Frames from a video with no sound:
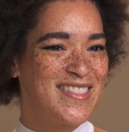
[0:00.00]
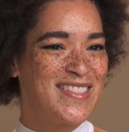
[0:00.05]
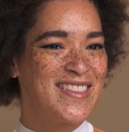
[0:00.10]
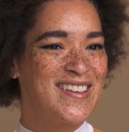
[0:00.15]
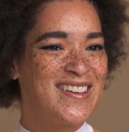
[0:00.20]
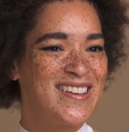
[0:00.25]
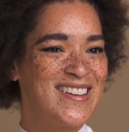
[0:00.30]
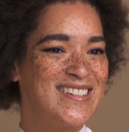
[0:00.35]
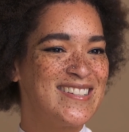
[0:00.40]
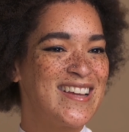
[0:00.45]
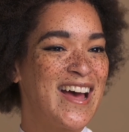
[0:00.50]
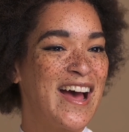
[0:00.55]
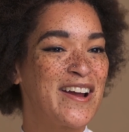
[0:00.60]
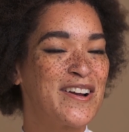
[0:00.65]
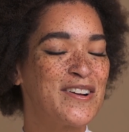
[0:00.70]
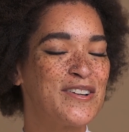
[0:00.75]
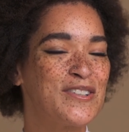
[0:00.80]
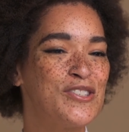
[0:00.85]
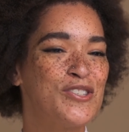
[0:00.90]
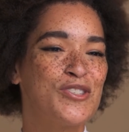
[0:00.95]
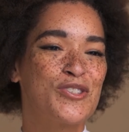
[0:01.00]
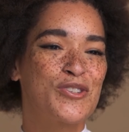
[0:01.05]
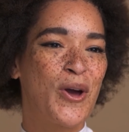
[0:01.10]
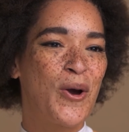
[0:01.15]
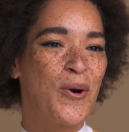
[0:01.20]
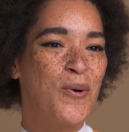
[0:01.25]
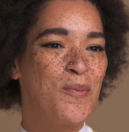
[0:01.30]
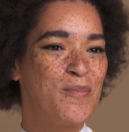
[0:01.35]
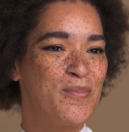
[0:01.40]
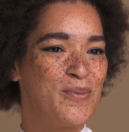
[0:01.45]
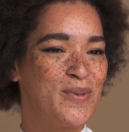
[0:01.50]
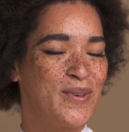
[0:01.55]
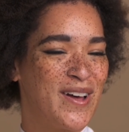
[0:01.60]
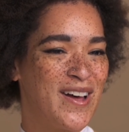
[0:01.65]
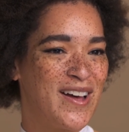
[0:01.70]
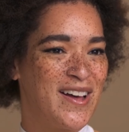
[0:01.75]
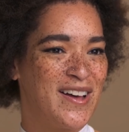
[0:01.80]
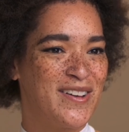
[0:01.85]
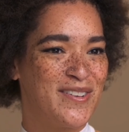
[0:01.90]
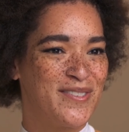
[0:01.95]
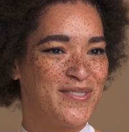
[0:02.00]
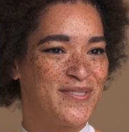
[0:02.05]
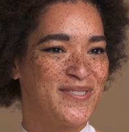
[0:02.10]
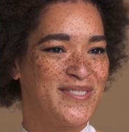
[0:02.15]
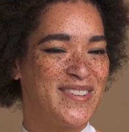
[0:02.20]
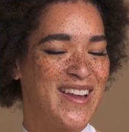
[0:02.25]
the entire scope of